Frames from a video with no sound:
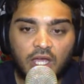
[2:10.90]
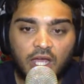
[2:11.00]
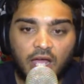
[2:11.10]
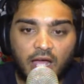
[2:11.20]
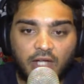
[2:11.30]

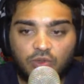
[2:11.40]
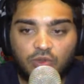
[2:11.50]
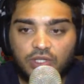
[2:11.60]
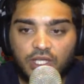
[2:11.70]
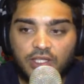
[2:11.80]
I do
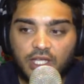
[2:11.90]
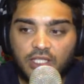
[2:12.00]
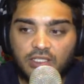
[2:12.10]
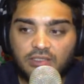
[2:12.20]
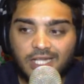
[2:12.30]
think
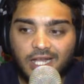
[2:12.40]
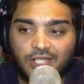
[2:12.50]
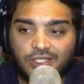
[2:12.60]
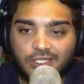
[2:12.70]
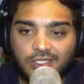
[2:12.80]
that
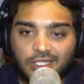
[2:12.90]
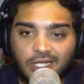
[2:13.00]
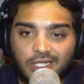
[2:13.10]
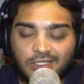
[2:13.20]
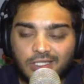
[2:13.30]
selection is
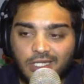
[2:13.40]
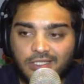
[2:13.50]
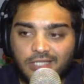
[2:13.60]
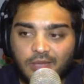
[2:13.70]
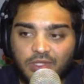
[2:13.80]

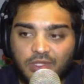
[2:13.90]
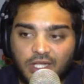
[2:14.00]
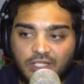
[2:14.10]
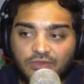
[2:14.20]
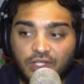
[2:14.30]
something that
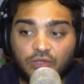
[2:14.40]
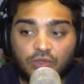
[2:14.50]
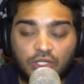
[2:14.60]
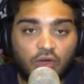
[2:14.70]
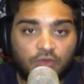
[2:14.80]
is very
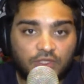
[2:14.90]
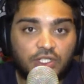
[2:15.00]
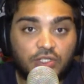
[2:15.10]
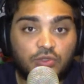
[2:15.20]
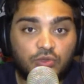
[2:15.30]
unique, obviously,
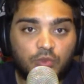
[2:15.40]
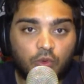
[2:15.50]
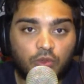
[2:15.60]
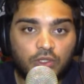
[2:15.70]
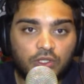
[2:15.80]
to
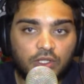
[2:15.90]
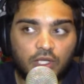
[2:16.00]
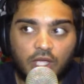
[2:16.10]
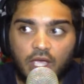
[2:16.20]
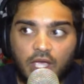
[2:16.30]
sport.
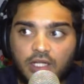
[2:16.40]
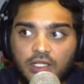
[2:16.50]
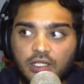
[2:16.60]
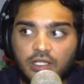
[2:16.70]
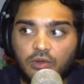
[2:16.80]
And
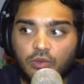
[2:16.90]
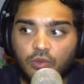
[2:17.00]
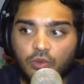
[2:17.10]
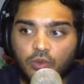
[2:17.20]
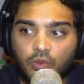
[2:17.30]

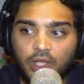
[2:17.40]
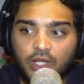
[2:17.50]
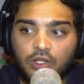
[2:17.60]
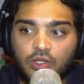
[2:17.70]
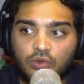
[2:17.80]

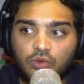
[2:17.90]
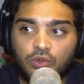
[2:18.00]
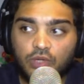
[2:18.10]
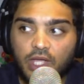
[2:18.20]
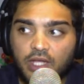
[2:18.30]
when you
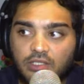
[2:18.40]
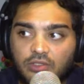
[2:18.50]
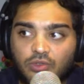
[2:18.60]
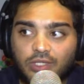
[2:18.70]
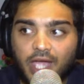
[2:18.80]
look at it, you
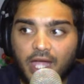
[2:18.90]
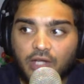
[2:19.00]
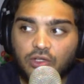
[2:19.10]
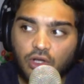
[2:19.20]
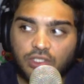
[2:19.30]
can
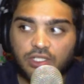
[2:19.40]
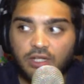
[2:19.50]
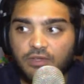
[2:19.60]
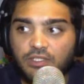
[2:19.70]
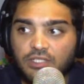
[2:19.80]

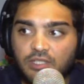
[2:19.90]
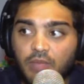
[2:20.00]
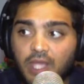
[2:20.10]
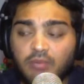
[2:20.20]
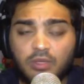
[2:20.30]
cross-reference it
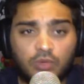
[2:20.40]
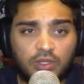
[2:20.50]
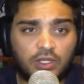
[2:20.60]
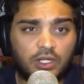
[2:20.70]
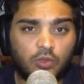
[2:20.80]
maybe with the
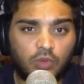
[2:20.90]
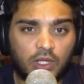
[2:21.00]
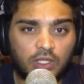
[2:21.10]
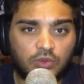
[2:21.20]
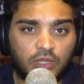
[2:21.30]
real
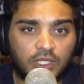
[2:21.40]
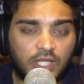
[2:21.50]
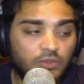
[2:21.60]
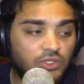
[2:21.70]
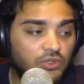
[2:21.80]
world when it
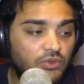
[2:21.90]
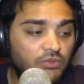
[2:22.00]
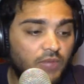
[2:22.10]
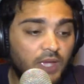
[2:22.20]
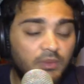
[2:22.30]
comes to
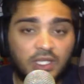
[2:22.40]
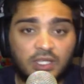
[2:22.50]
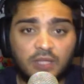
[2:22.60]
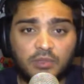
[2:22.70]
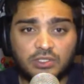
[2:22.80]
maybe in the
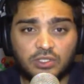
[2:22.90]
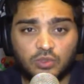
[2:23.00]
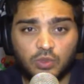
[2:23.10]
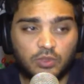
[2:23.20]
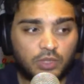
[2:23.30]
business
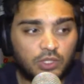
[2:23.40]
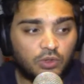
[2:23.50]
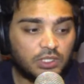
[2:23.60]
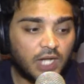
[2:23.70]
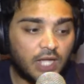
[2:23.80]
world when you are
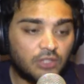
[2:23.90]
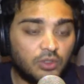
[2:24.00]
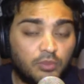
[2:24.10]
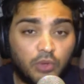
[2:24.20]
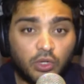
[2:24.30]
trying to
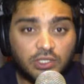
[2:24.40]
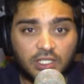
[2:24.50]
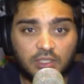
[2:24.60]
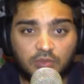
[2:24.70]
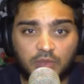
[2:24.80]
employ
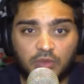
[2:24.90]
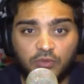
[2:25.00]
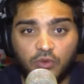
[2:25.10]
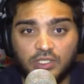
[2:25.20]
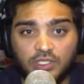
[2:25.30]
certain people
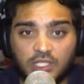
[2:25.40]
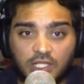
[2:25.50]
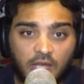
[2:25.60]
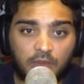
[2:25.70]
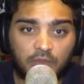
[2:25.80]
for a certain
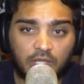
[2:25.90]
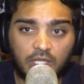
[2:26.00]
company.